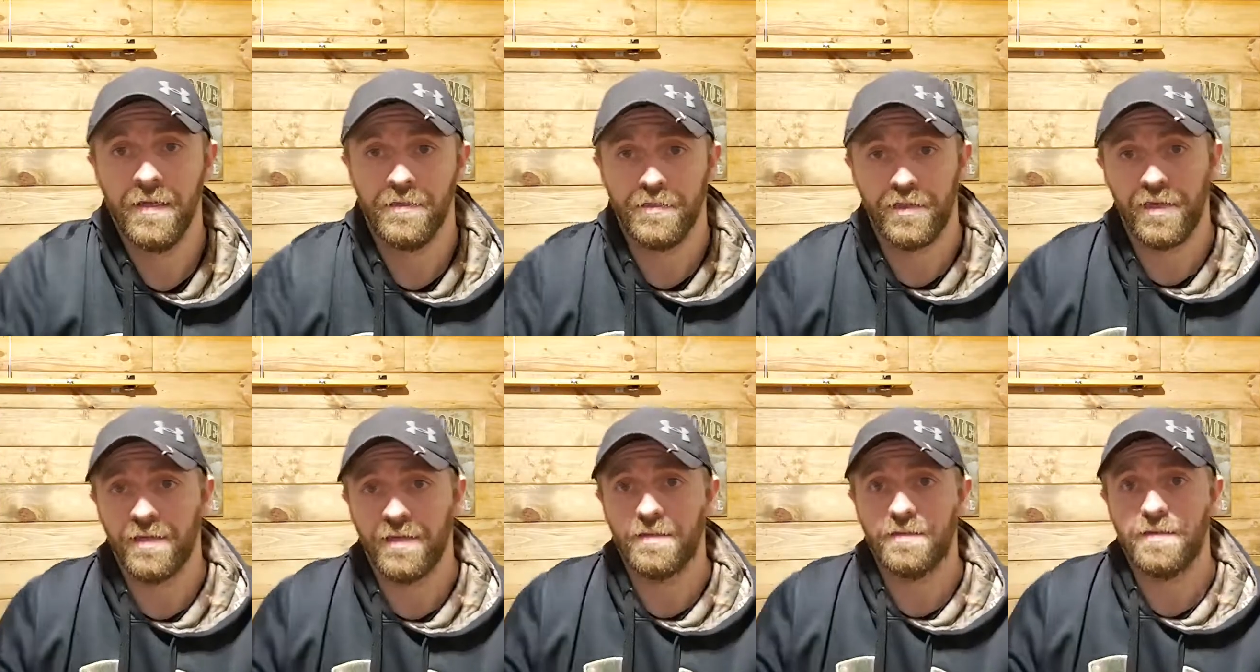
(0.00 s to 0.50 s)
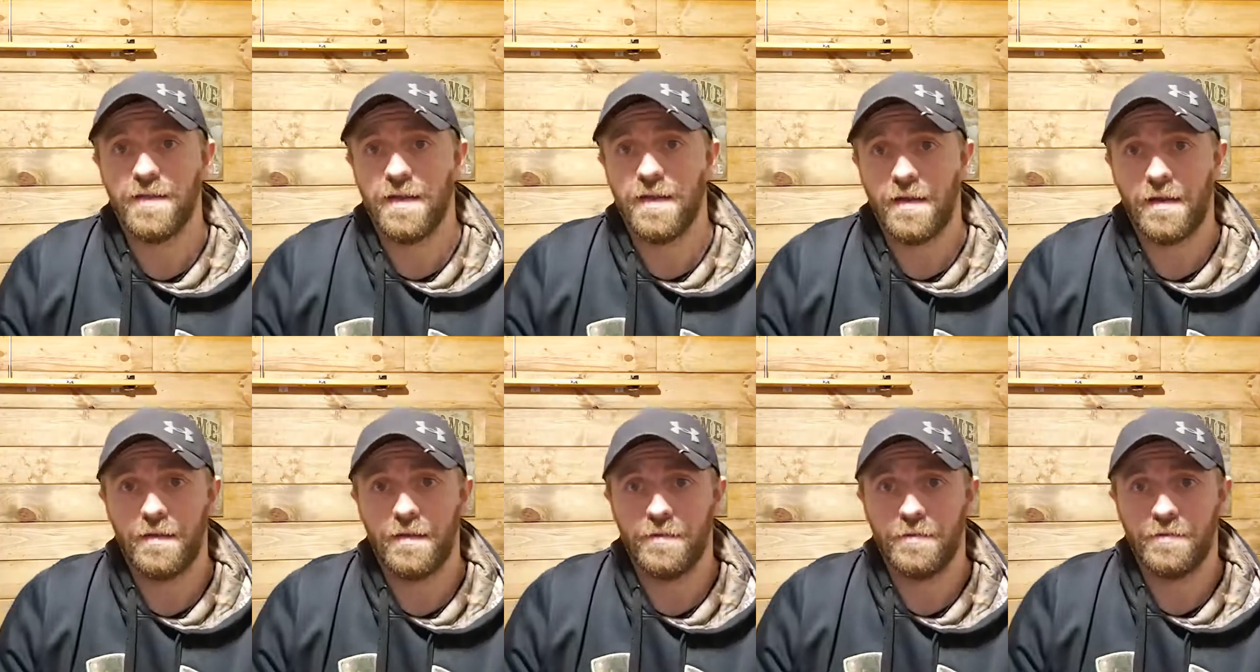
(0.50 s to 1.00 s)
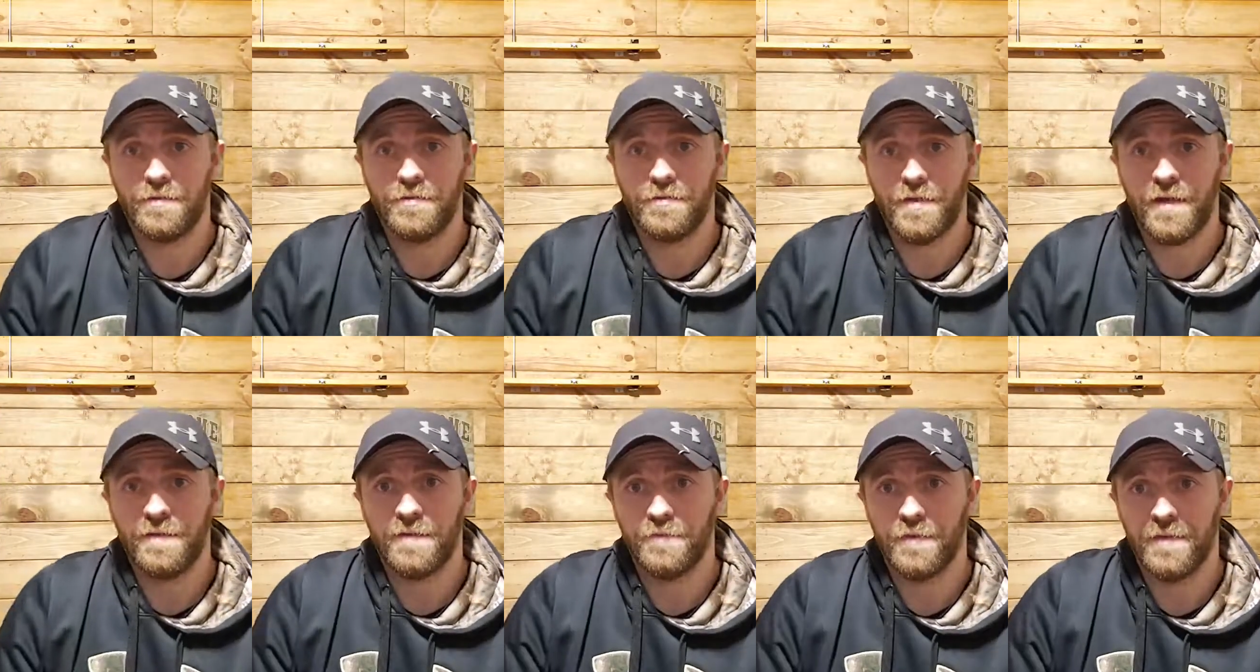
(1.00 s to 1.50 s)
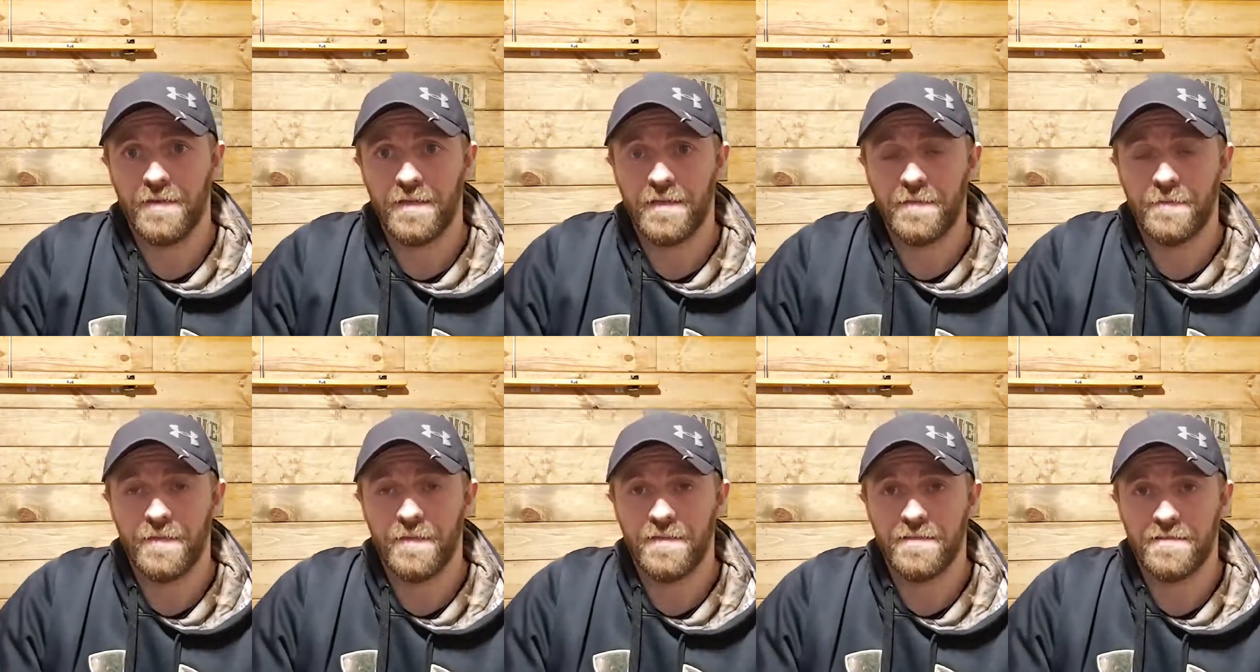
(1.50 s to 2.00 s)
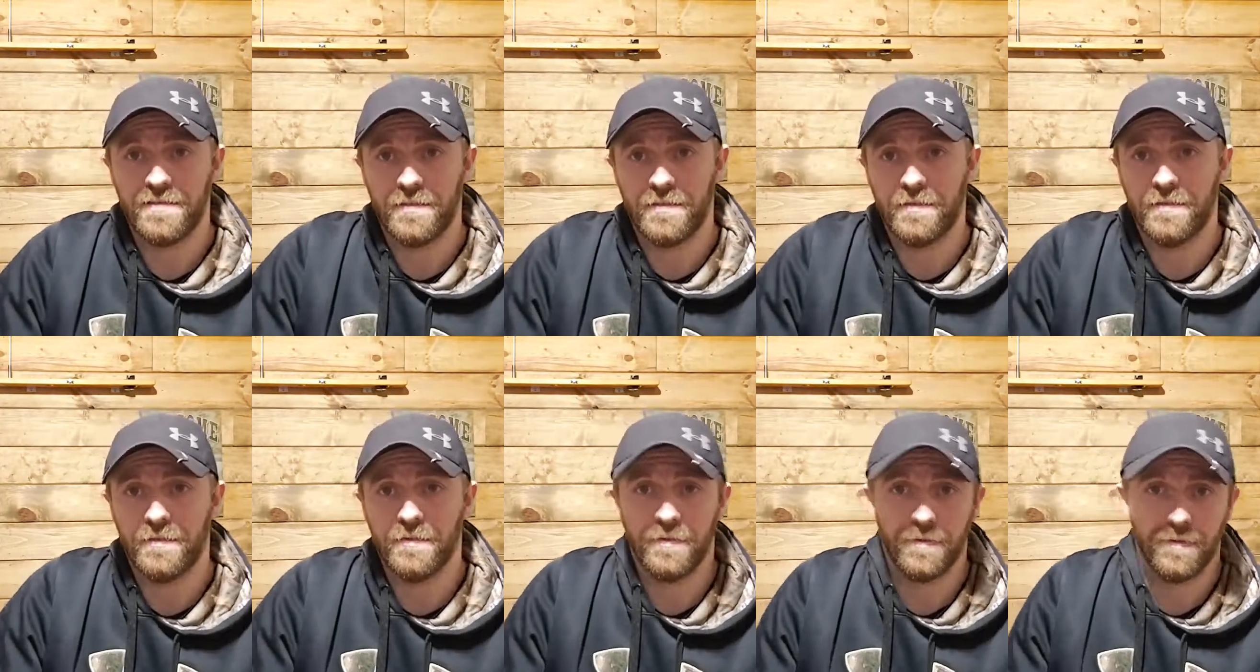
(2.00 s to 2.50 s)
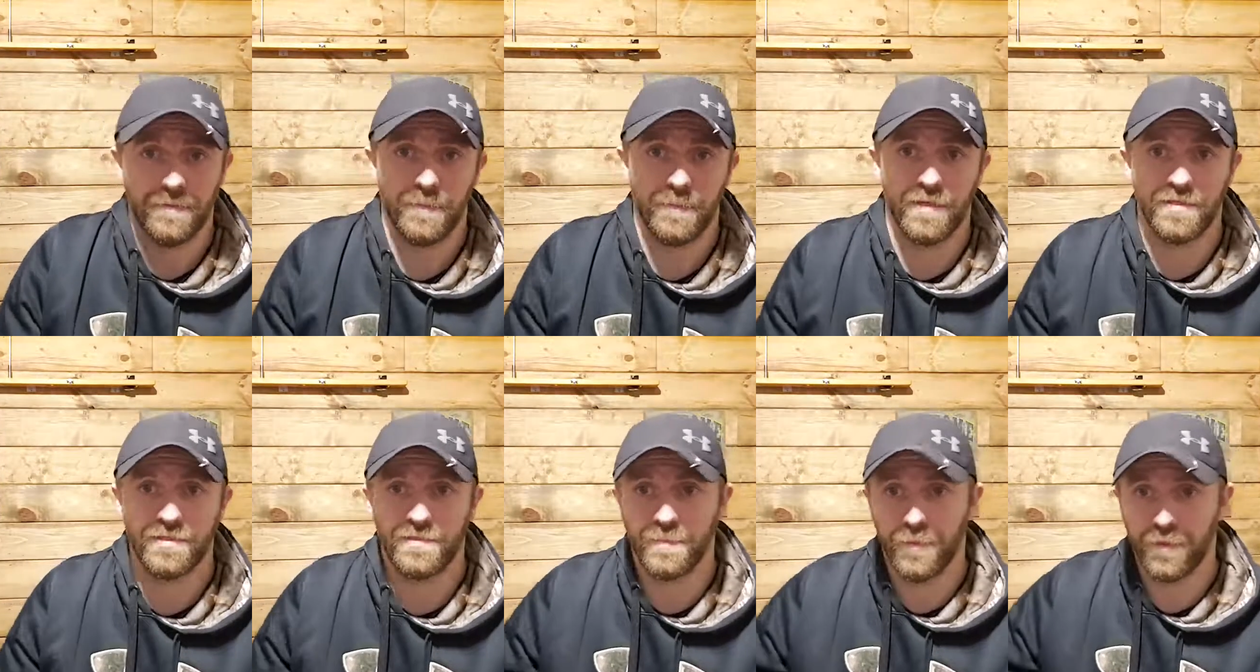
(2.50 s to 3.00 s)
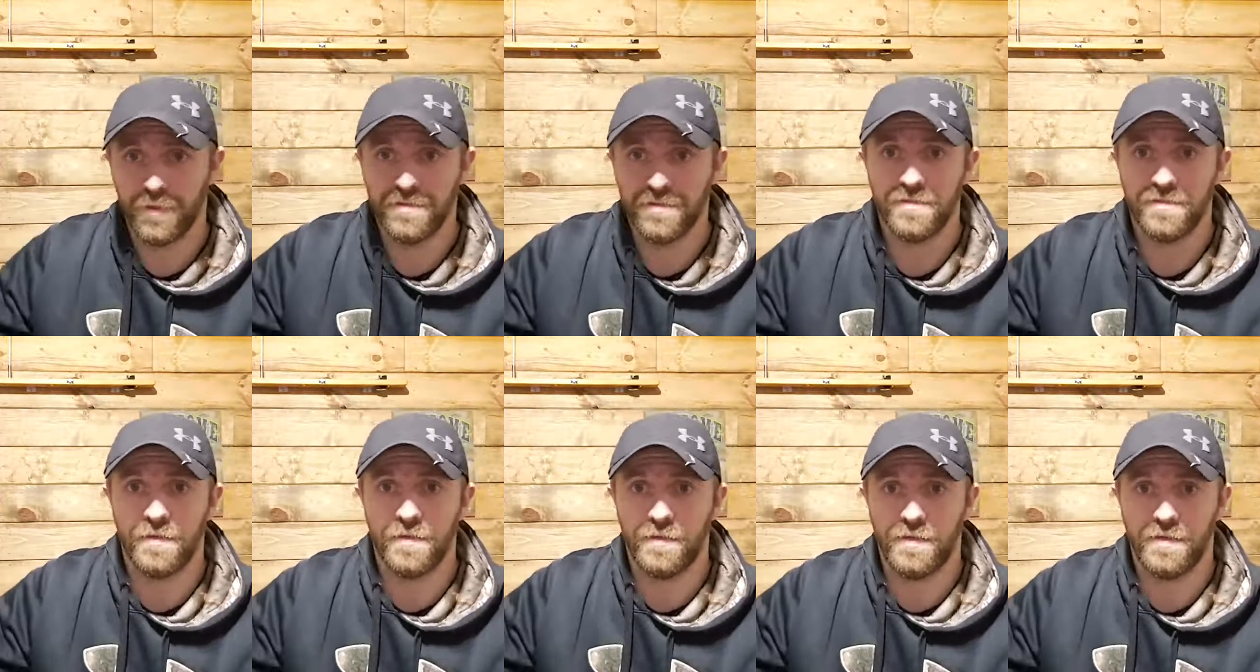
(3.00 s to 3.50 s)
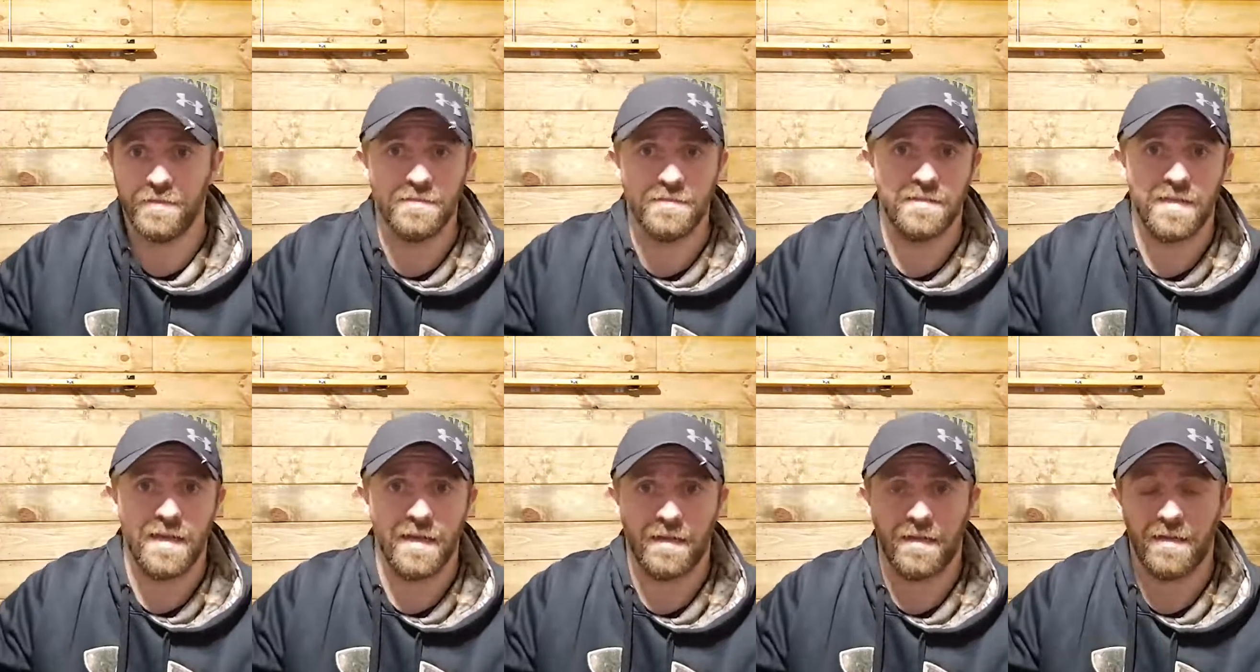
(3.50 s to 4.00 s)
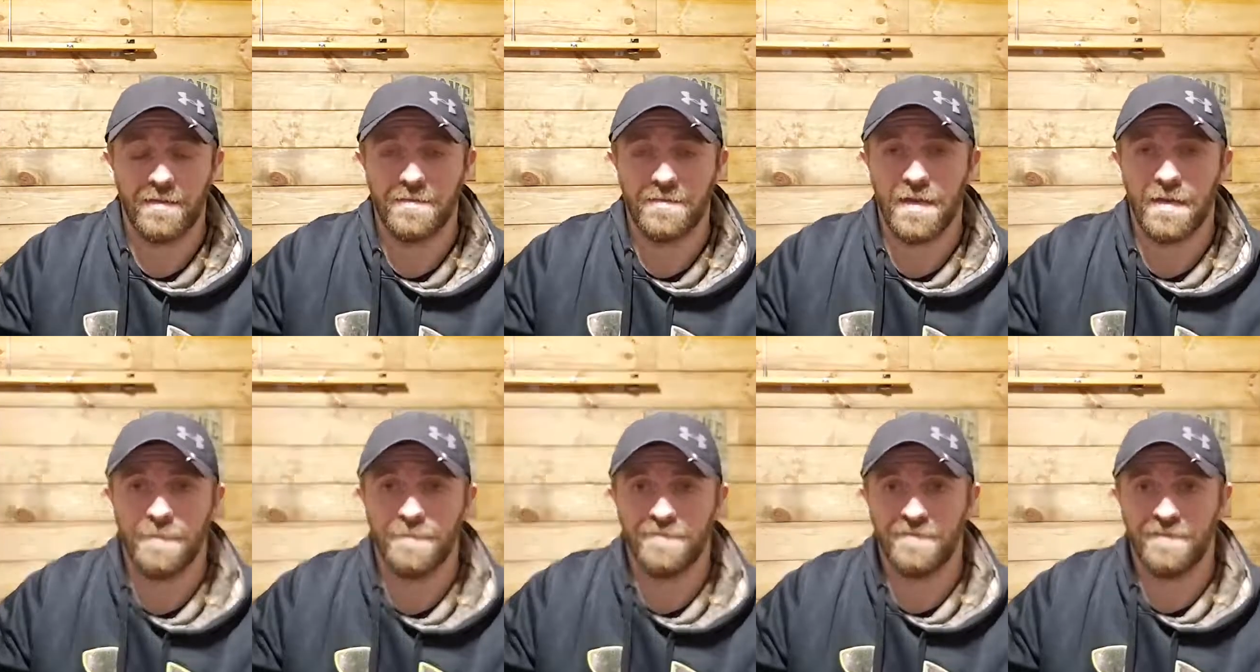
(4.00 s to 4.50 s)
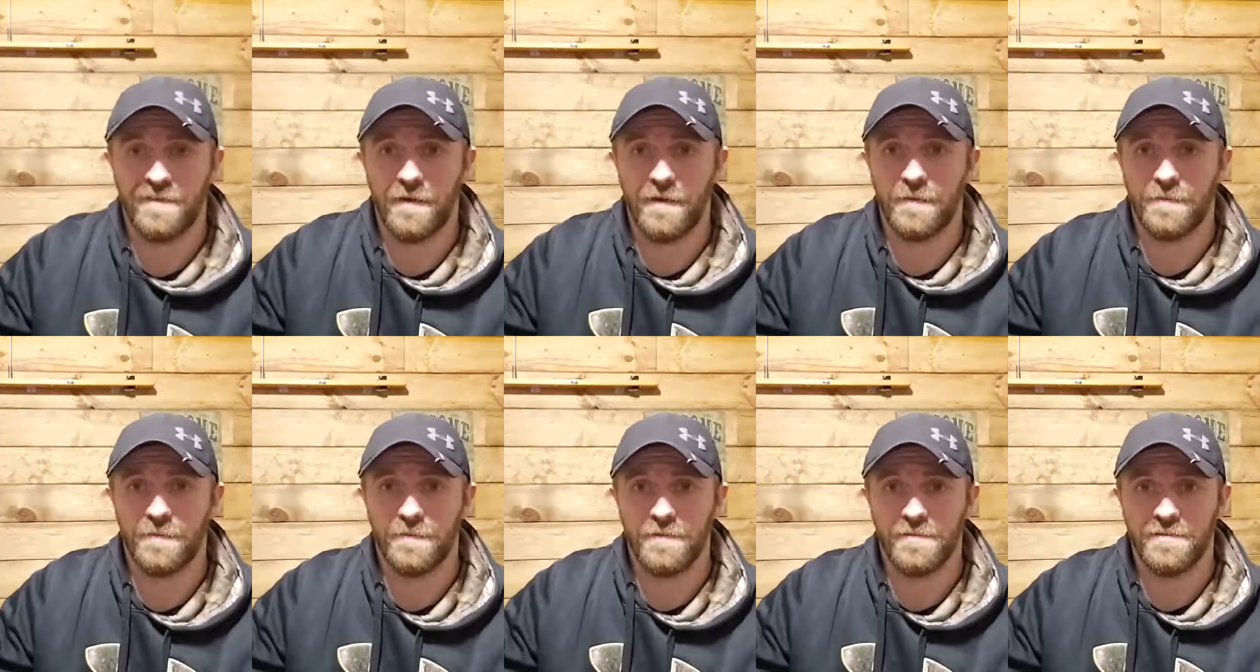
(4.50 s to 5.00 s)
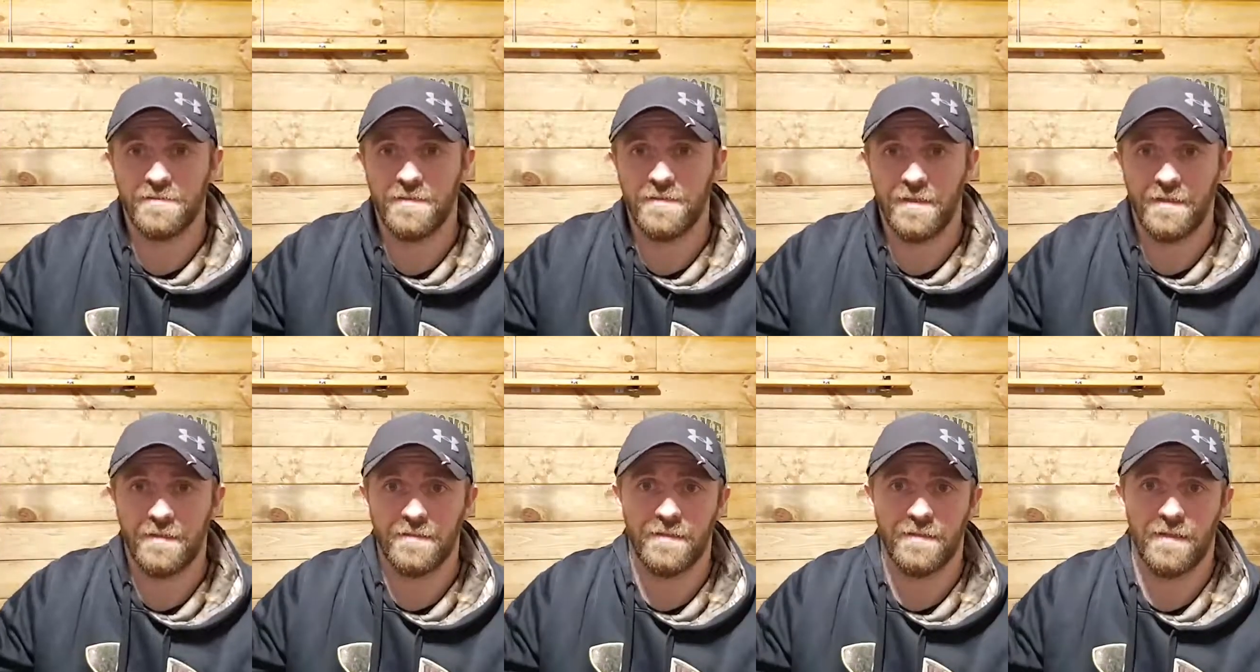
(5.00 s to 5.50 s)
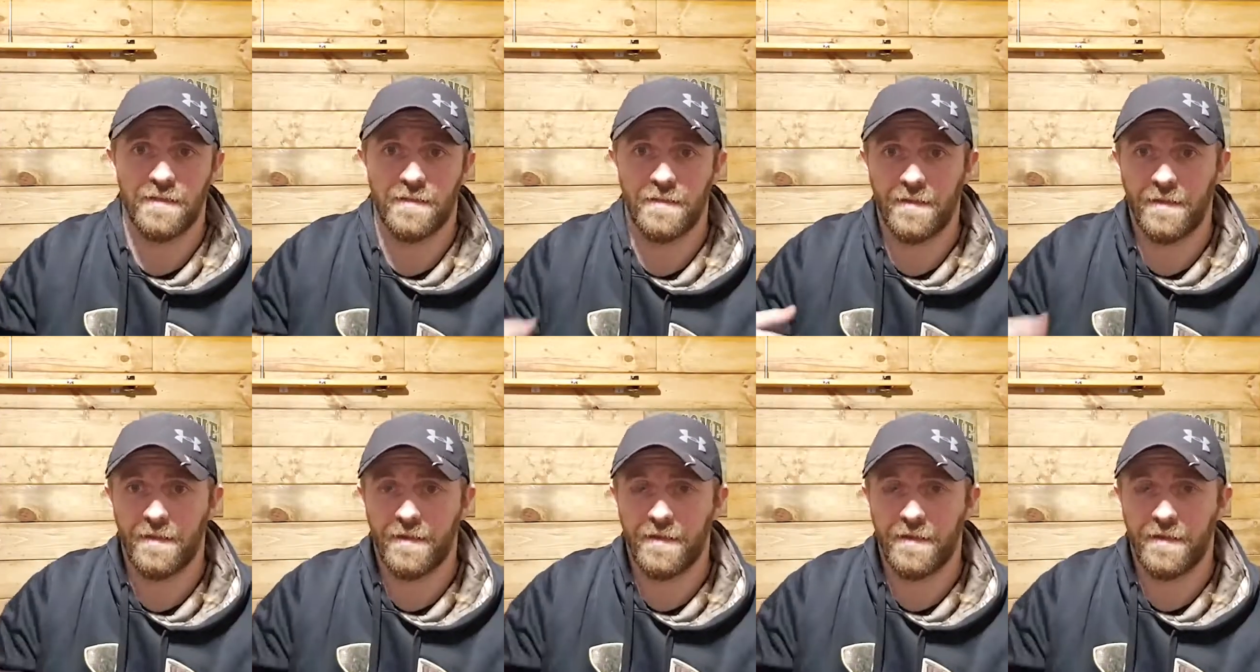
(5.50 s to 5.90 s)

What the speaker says: Try to get that out of the driveway anyway, so a bunch more snow didn't stack on top of it on Thursday, and then